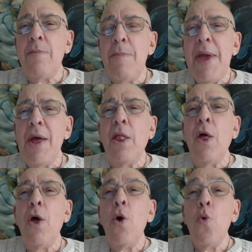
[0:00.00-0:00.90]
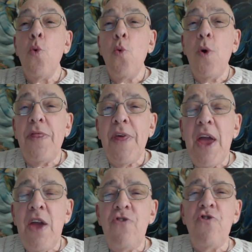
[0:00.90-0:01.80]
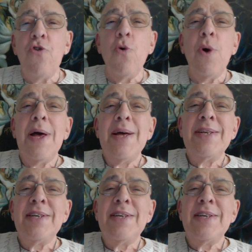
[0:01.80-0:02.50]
in a meal with Eshu.